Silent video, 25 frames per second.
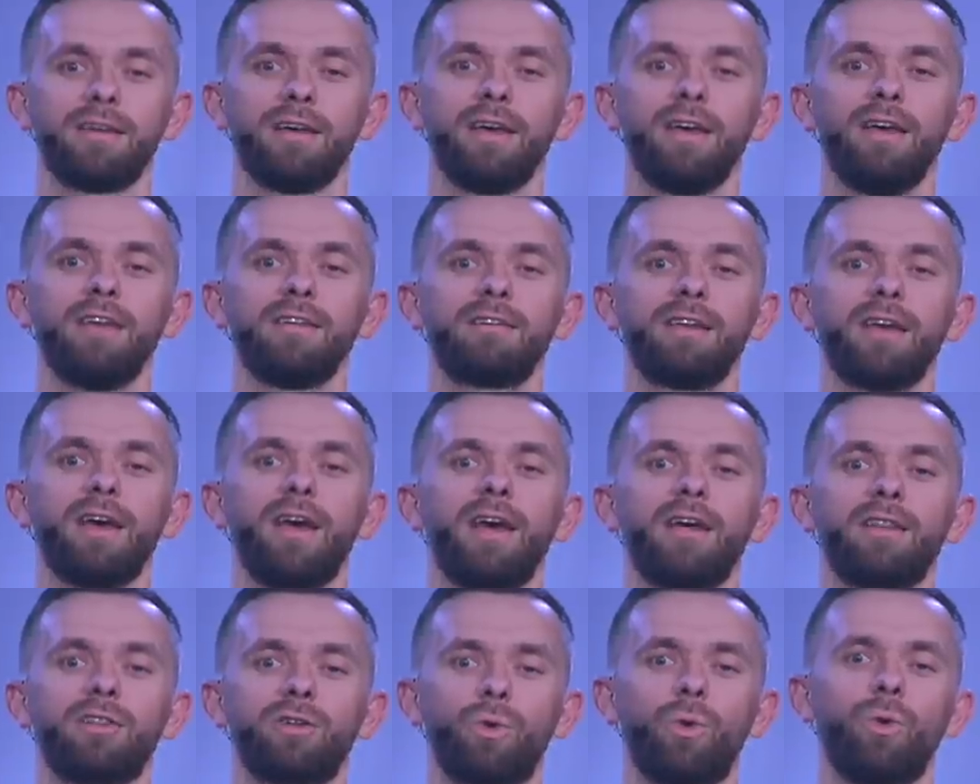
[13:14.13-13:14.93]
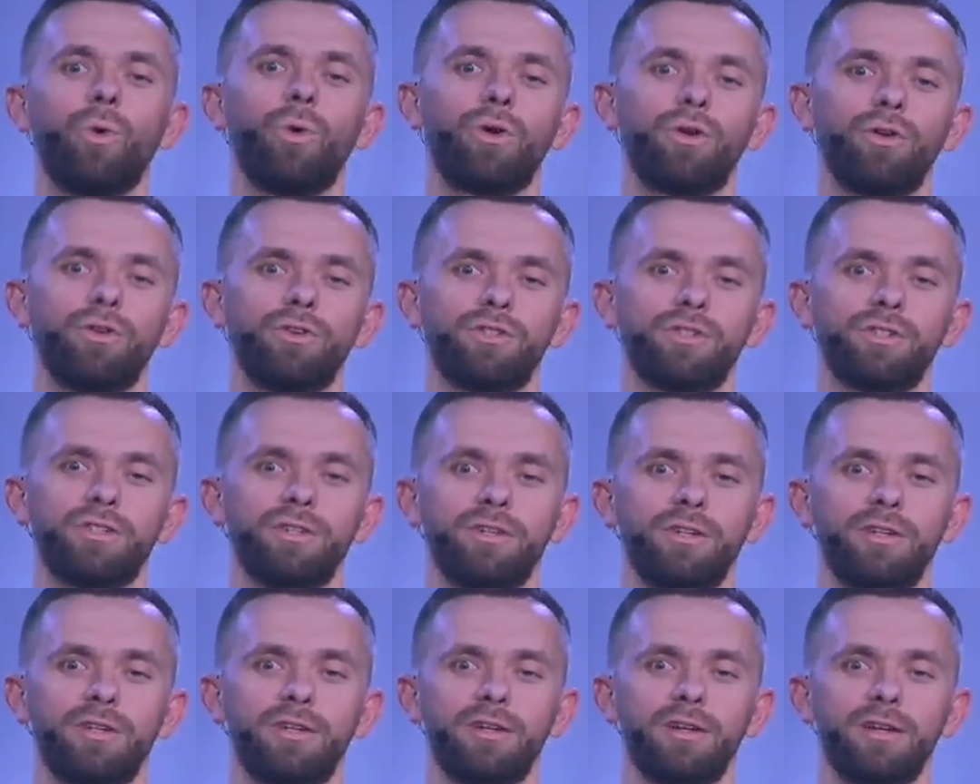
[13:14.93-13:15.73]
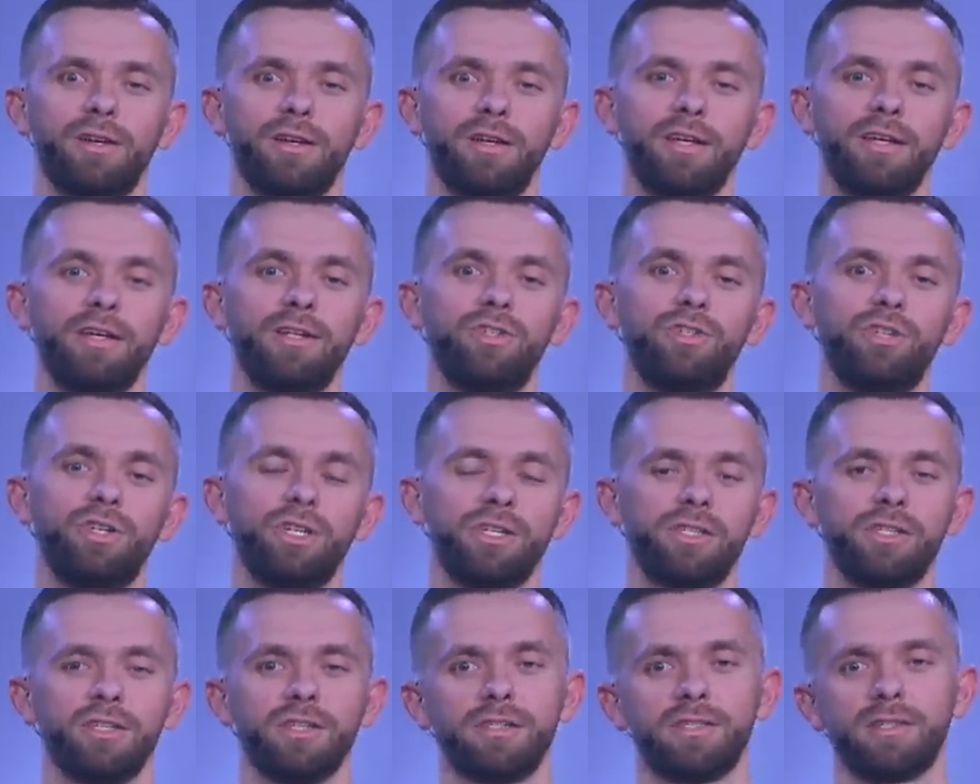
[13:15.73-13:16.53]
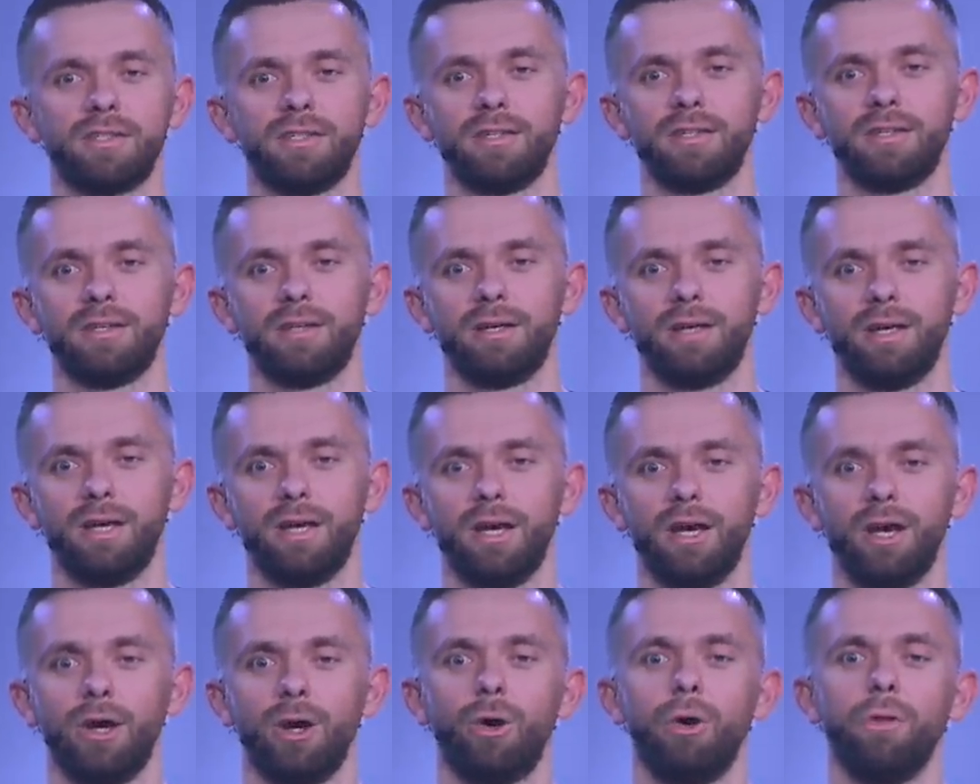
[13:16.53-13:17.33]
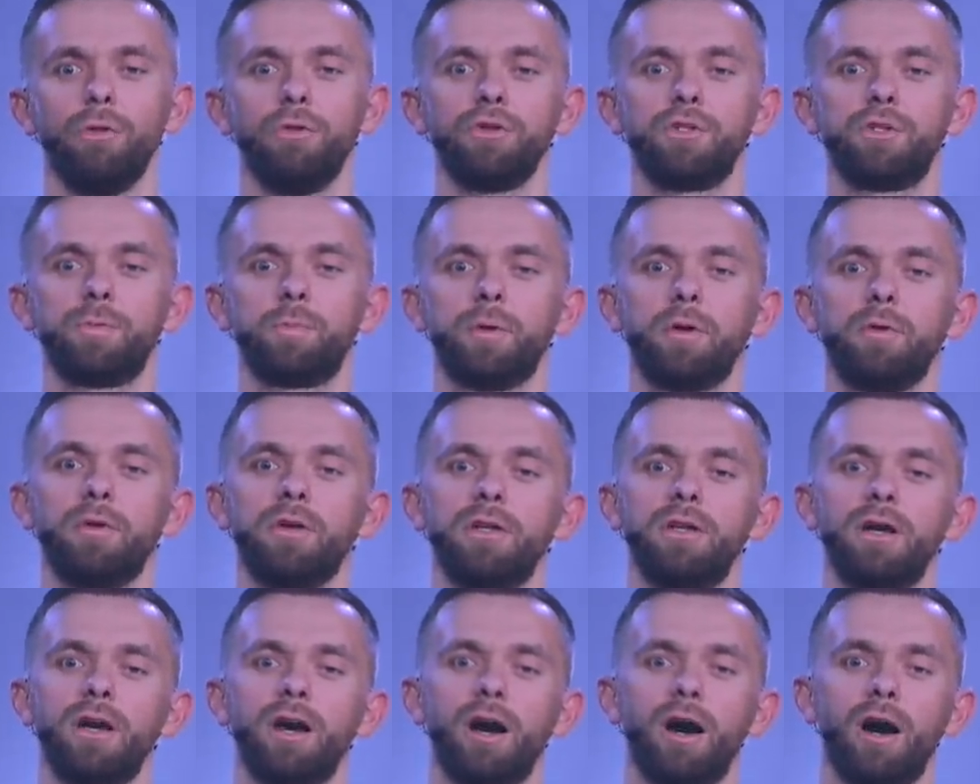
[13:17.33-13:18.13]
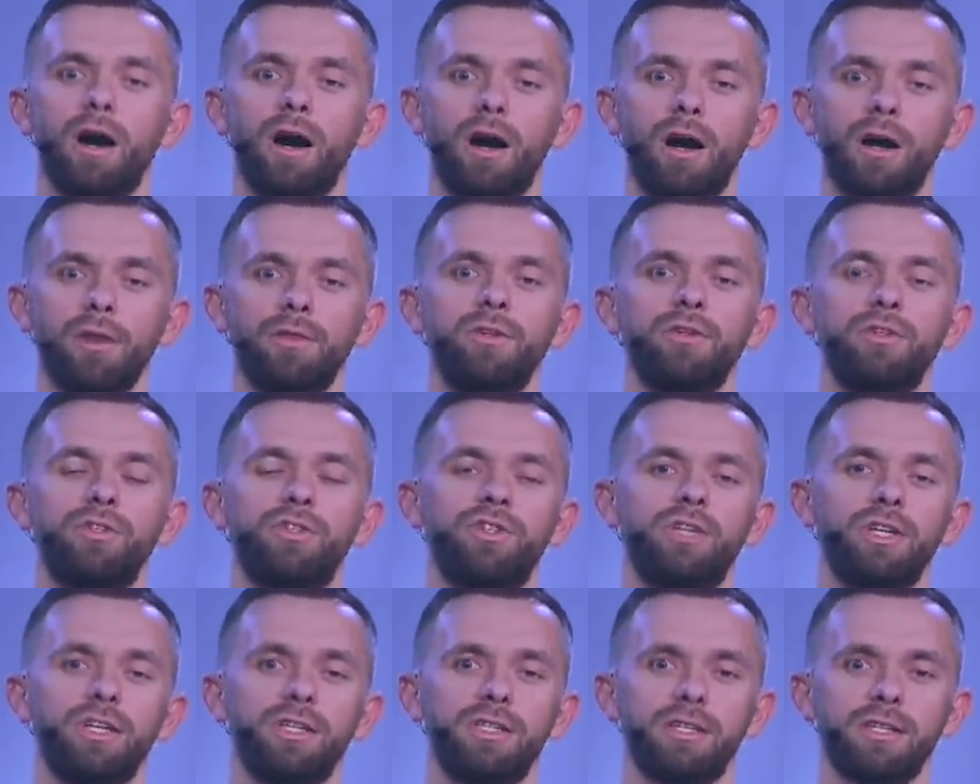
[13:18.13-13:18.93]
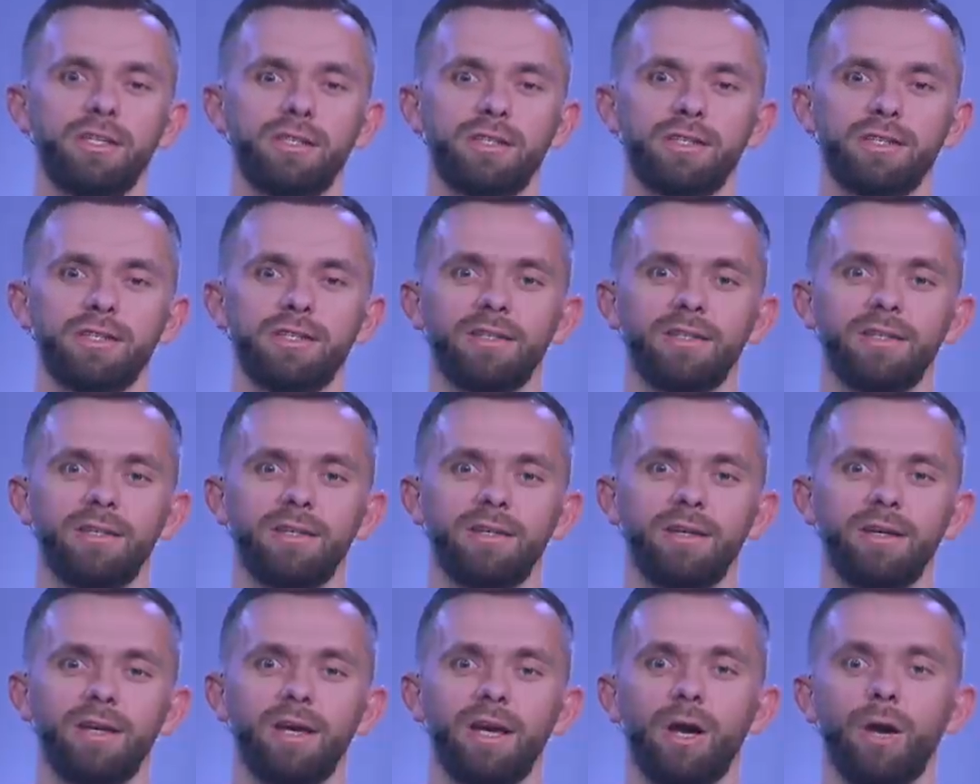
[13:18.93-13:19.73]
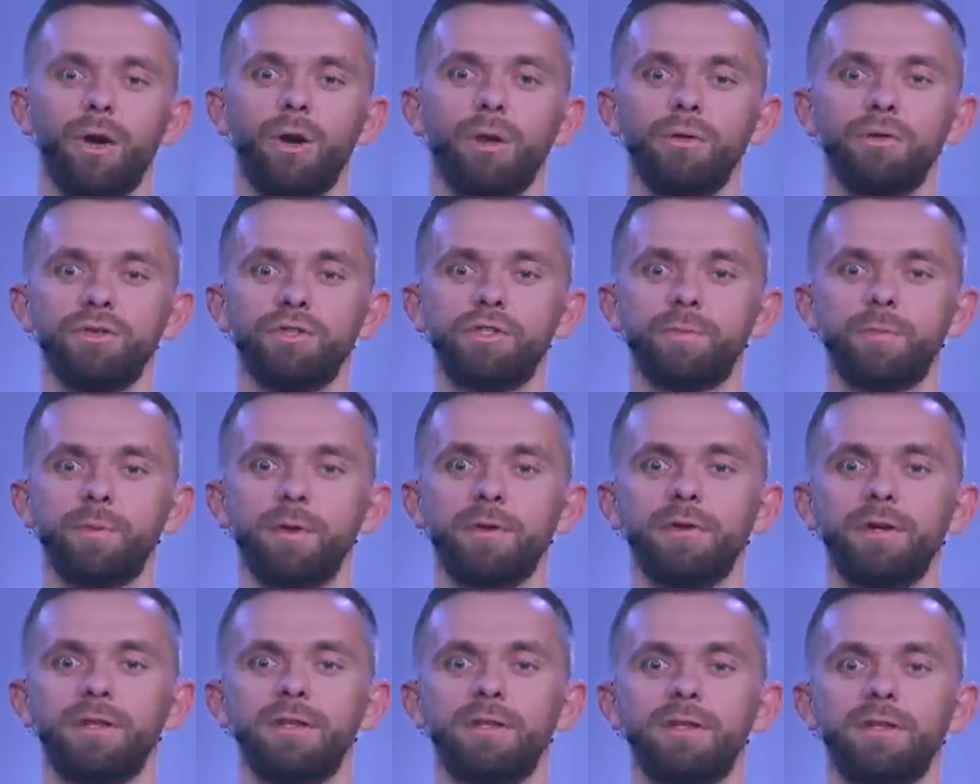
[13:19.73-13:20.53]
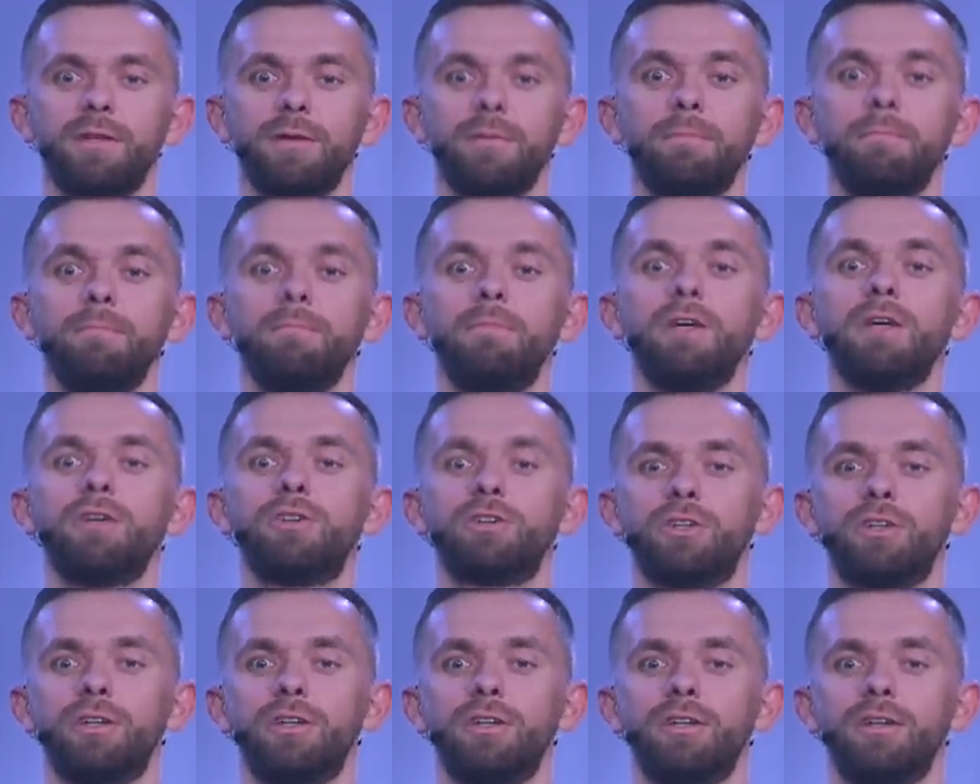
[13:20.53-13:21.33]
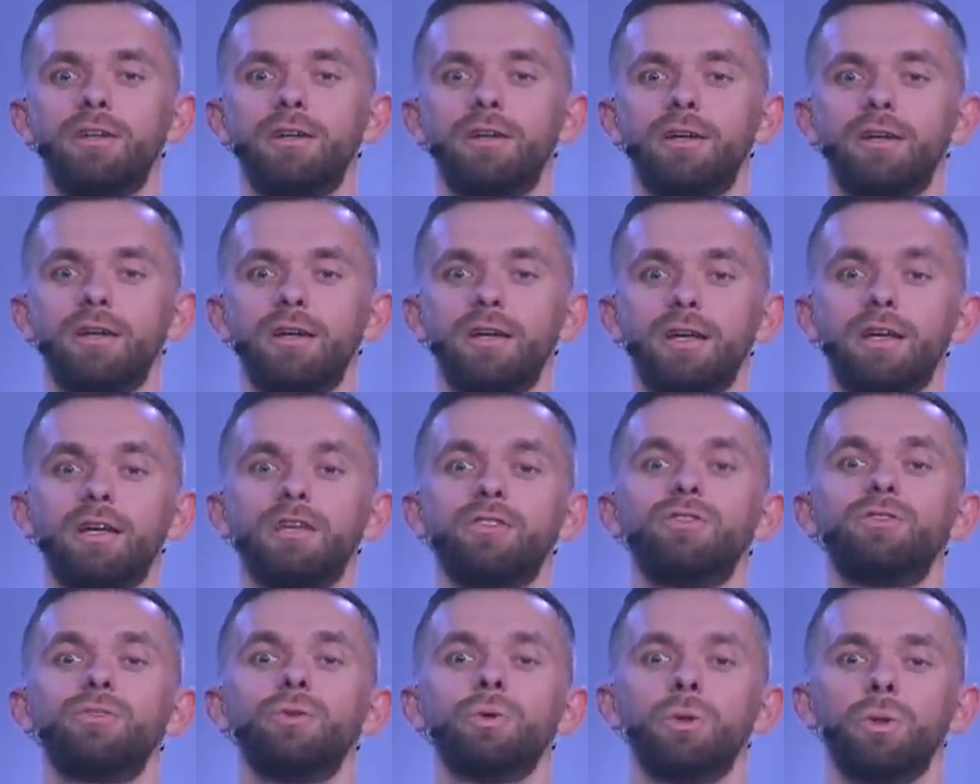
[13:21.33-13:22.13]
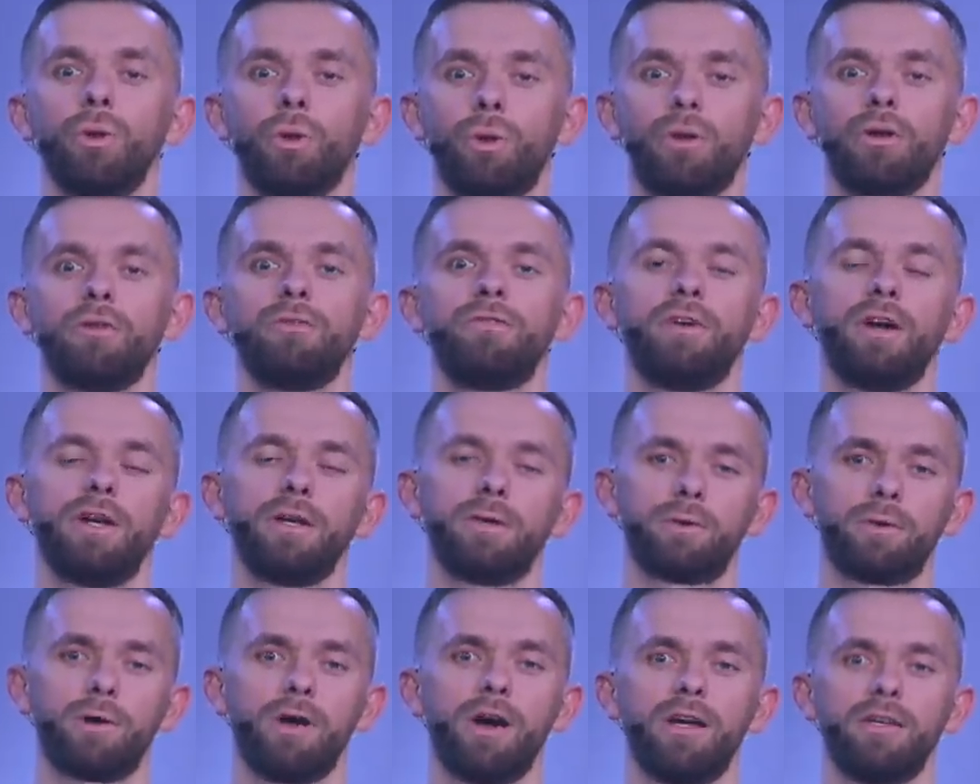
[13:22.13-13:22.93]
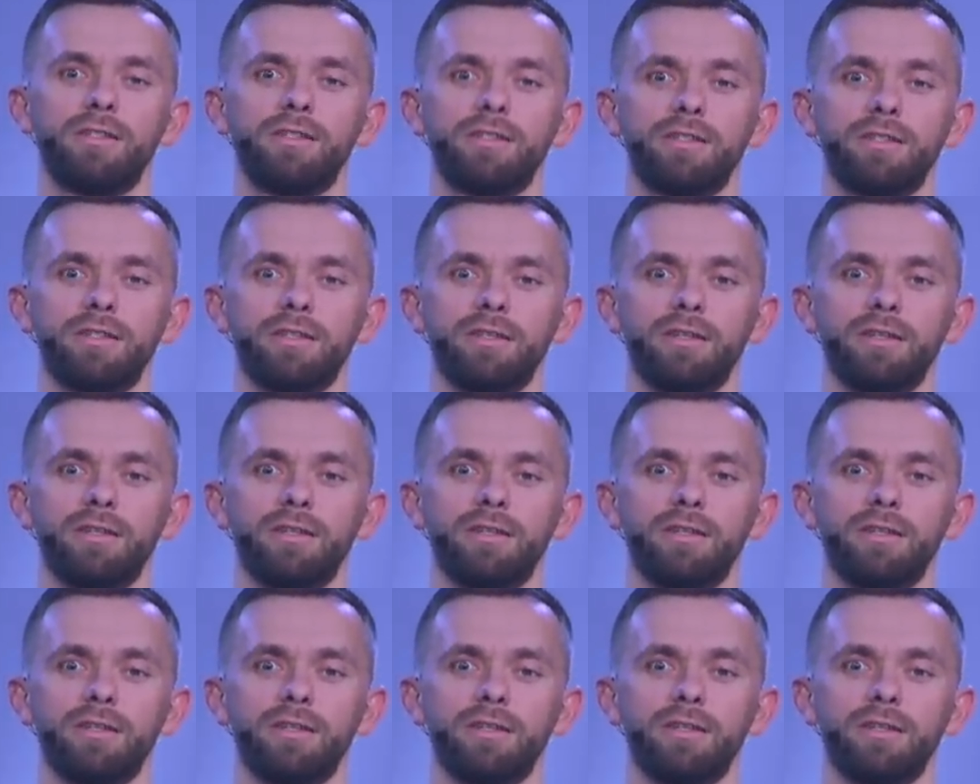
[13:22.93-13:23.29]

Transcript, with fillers: His headquarters in Jesus. Holy Spirit honors Jesus. Holy Spirit mission is to glorify Christ.